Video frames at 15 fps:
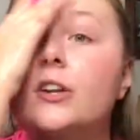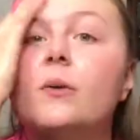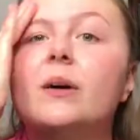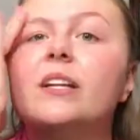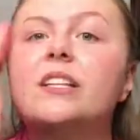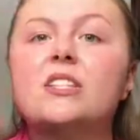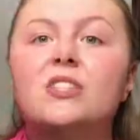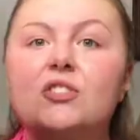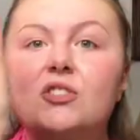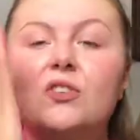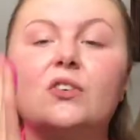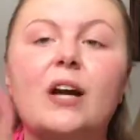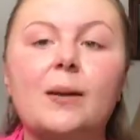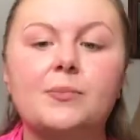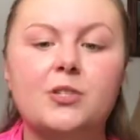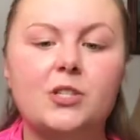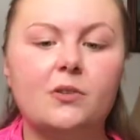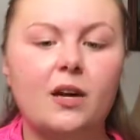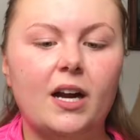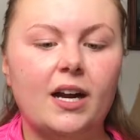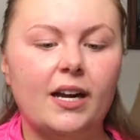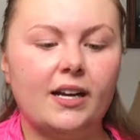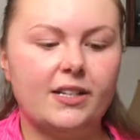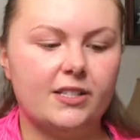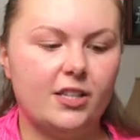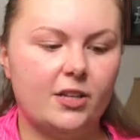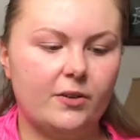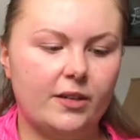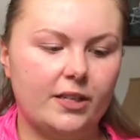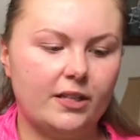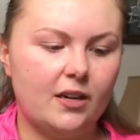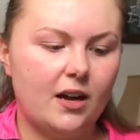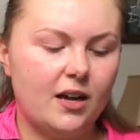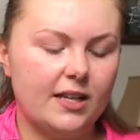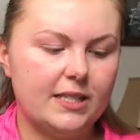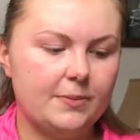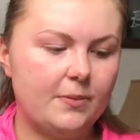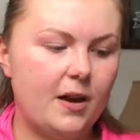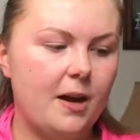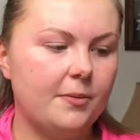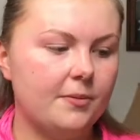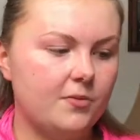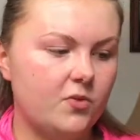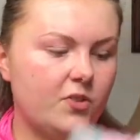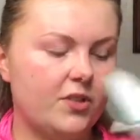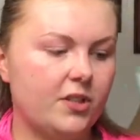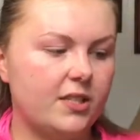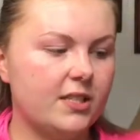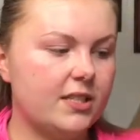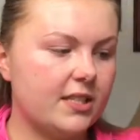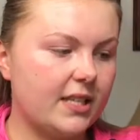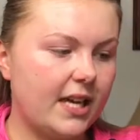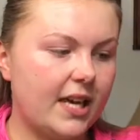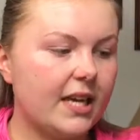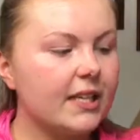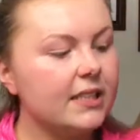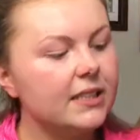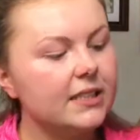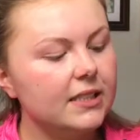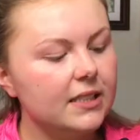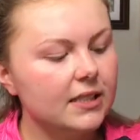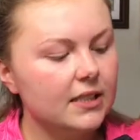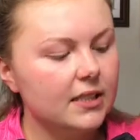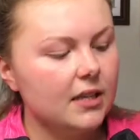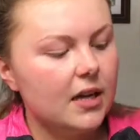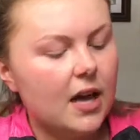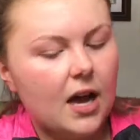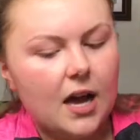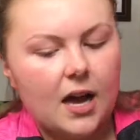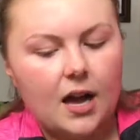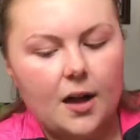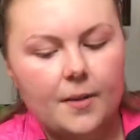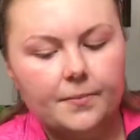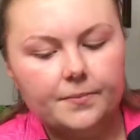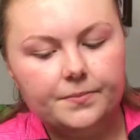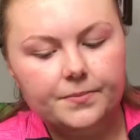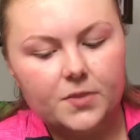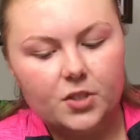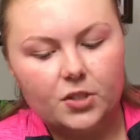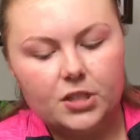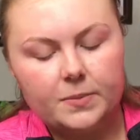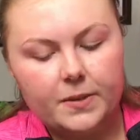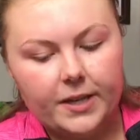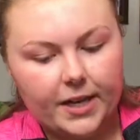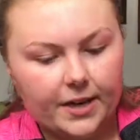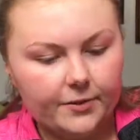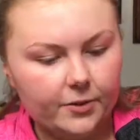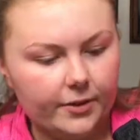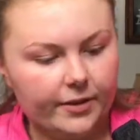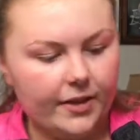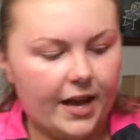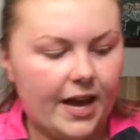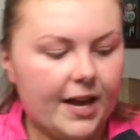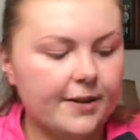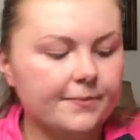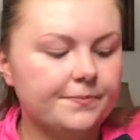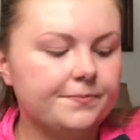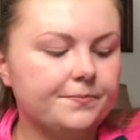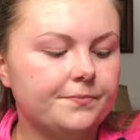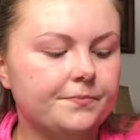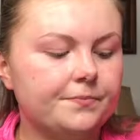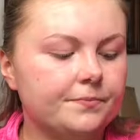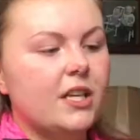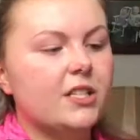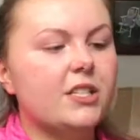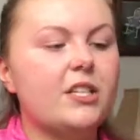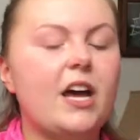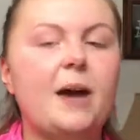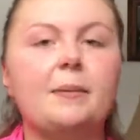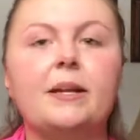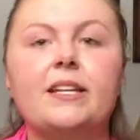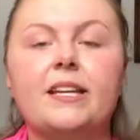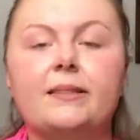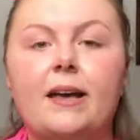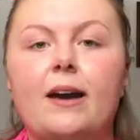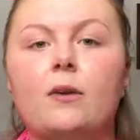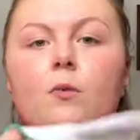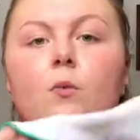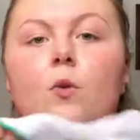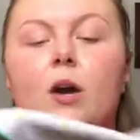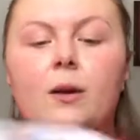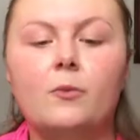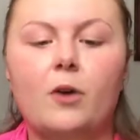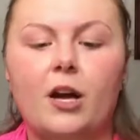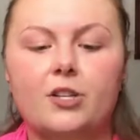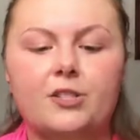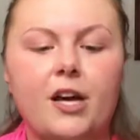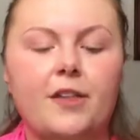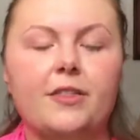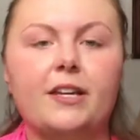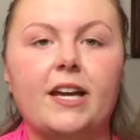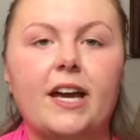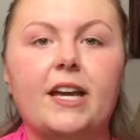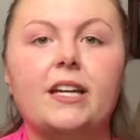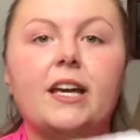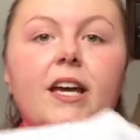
you don't want to scrub too hard because you don't want to cause problems with your skin. So just be careful with that. So now I'm going to take that warm washcloth again